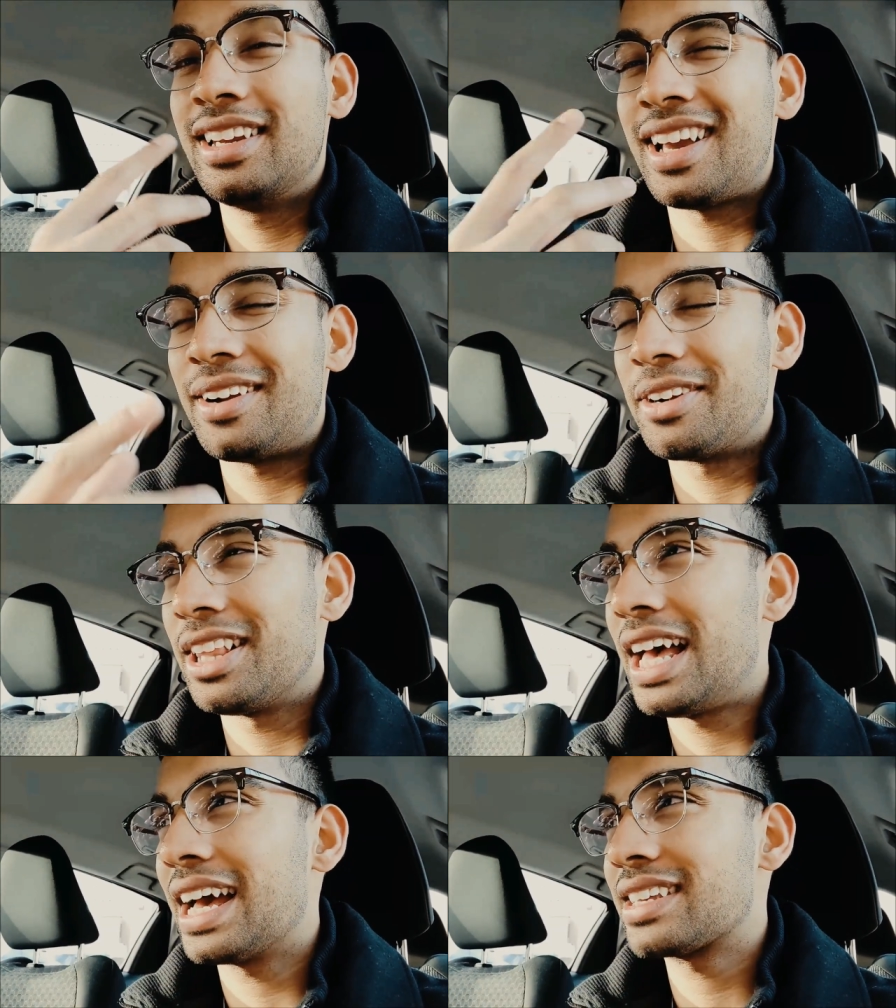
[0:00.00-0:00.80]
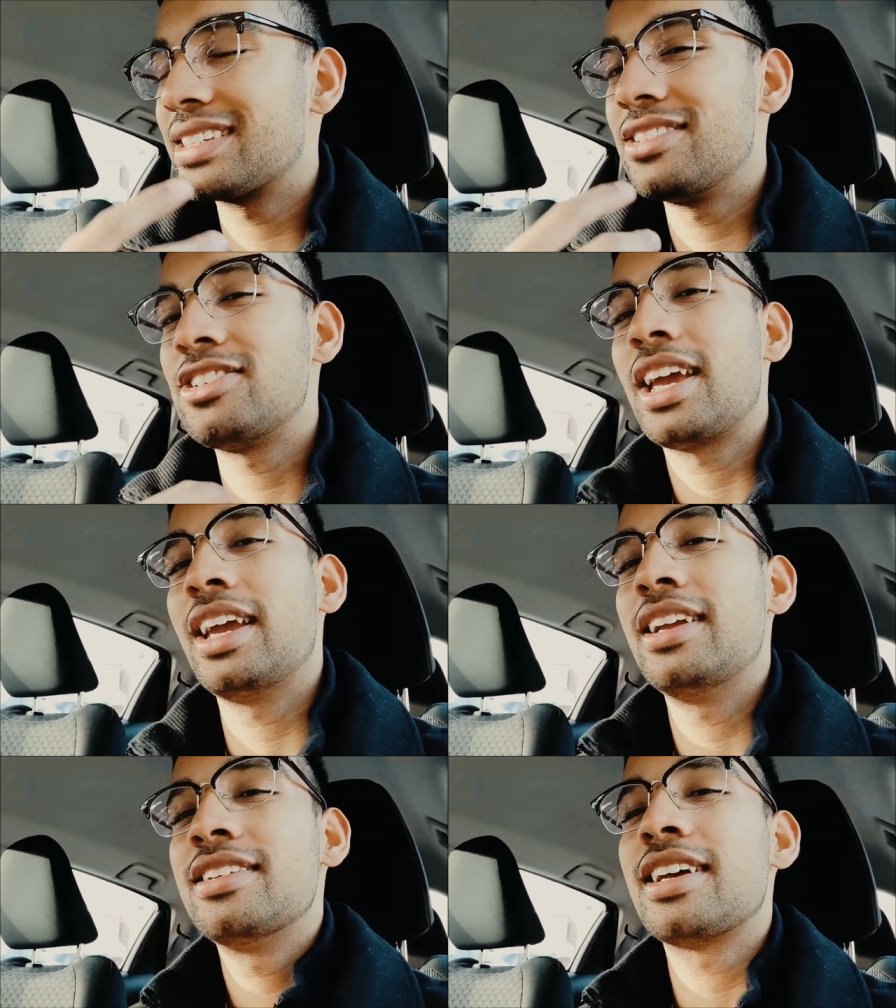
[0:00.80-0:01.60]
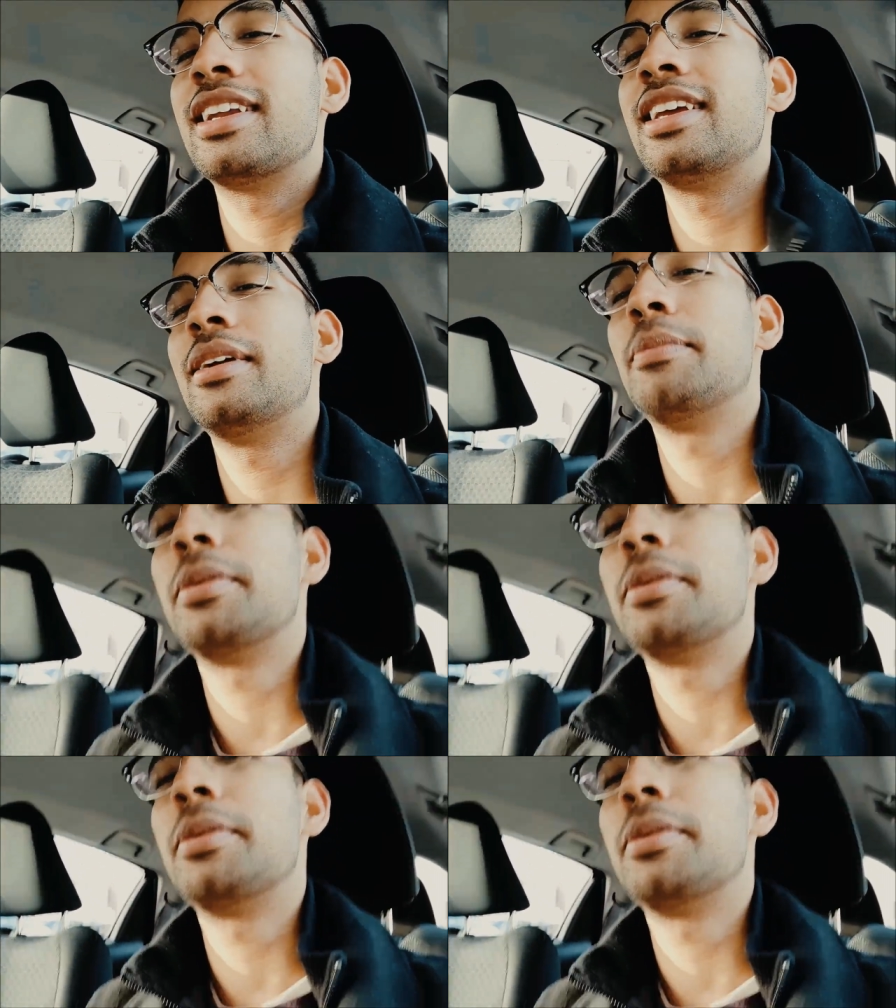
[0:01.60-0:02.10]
kind of relax, change. I need to